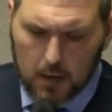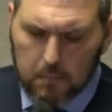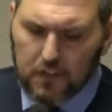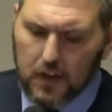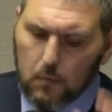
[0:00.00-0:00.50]

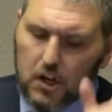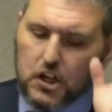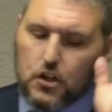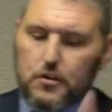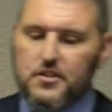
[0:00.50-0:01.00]
But they want to
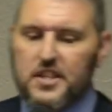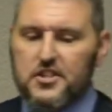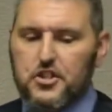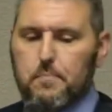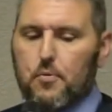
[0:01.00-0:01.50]
use
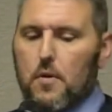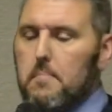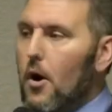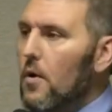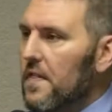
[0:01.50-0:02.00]
this to
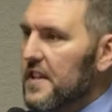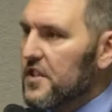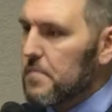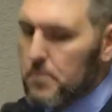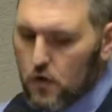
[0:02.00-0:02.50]
promote
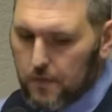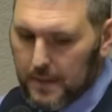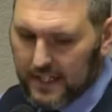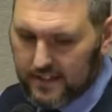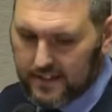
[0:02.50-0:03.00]
this
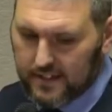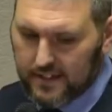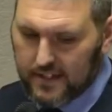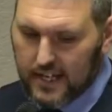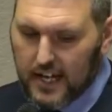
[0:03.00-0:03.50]
movement,
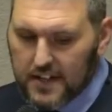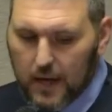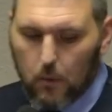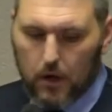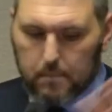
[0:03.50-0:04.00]

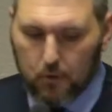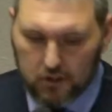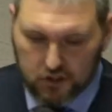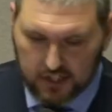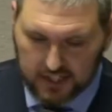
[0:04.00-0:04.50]
they want to
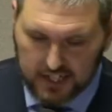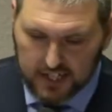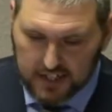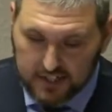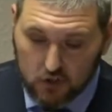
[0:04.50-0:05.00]
push it.
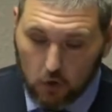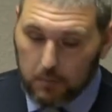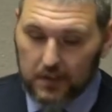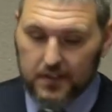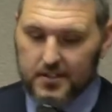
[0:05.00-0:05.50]
This whole
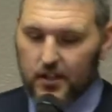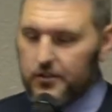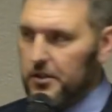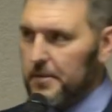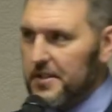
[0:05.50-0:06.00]
month is
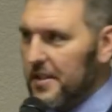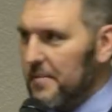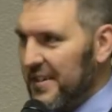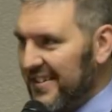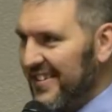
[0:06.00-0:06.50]
LGBT
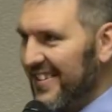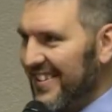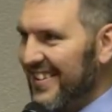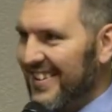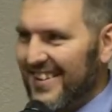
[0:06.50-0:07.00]
month.
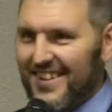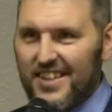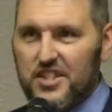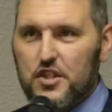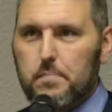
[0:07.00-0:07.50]

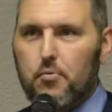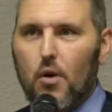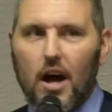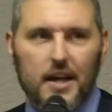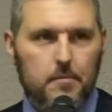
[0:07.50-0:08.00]
This is
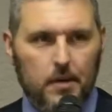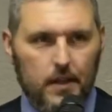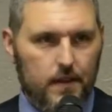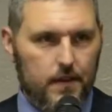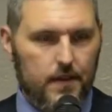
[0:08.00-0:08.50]
Pride Month.